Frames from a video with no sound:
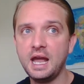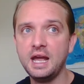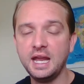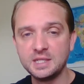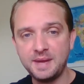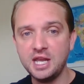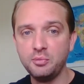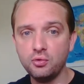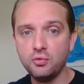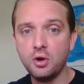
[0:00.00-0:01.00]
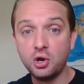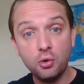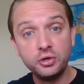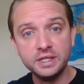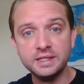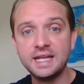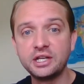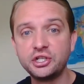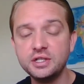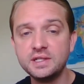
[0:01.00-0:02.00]
expandable accordion
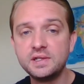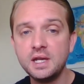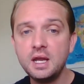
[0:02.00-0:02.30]
sections,